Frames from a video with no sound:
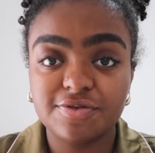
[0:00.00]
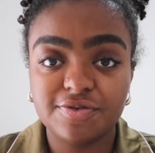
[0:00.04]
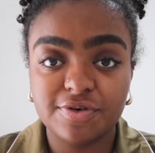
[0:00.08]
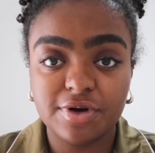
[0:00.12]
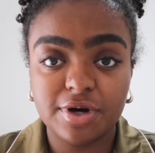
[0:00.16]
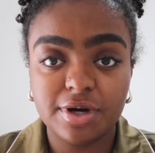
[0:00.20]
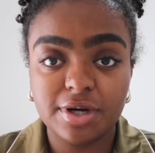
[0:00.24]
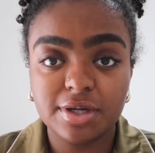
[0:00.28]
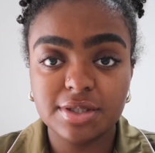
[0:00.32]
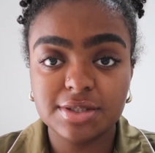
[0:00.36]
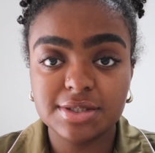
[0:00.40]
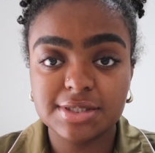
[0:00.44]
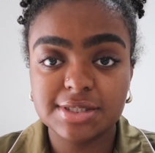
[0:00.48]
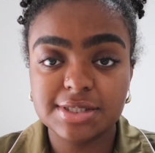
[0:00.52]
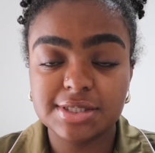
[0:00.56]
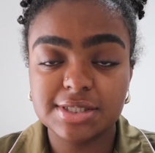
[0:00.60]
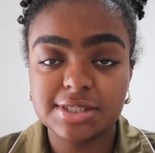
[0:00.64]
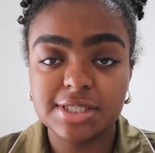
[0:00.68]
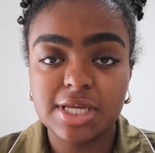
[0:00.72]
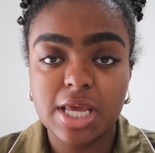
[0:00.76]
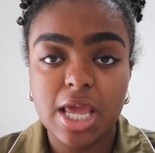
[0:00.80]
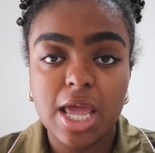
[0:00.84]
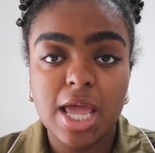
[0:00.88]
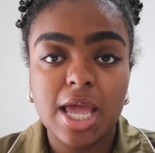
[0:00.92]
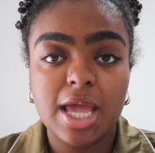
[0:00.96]

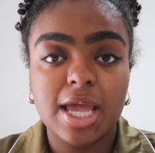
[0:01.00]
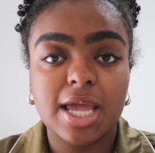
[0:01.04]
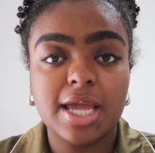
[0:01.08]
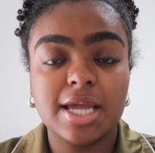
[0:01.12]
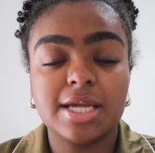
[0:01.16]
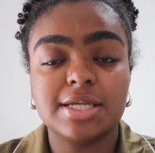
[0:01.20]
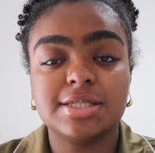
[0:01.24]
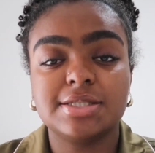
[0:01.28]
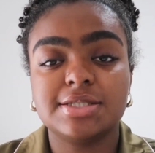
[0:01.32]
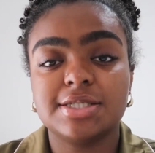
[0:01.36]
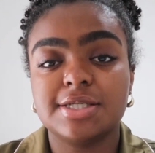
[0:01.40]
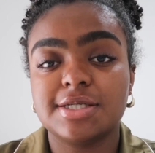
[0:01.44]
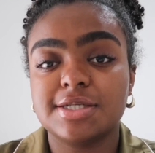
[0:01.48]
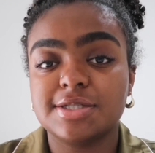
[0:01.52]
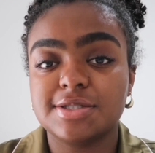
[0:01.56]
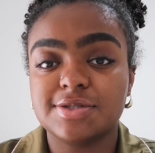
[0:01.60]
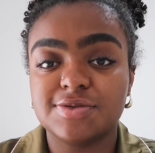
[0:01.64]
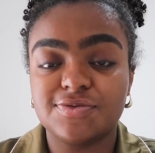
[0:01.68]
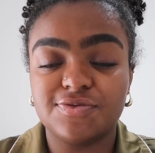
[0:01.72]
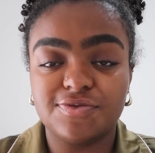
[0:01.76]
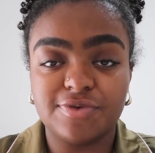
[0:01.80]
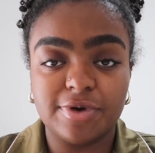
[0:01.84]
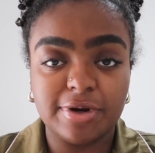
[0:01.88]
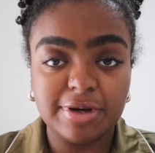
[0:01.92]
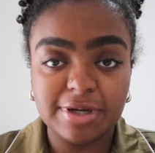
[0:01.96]
fast. It
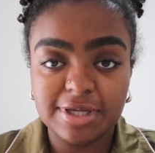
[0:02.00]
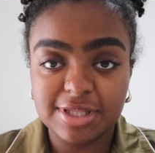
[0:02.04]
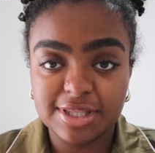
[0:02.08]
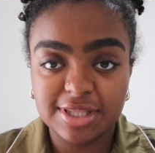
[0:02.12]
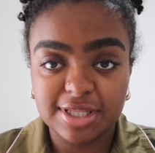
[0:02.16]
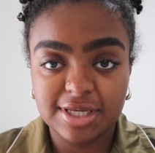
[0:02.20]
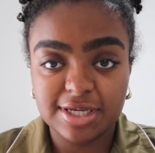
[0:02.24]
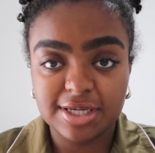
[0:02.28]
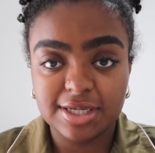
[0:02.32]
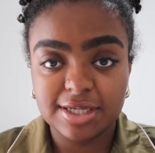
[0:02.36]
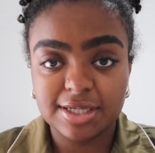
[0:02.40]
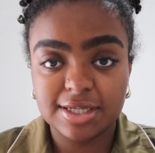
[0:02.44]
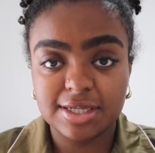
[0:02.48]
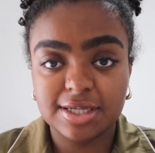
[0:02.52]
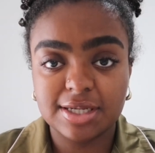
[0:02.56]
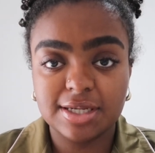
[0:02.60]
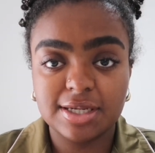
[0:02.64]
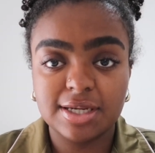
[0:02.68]
is very thick.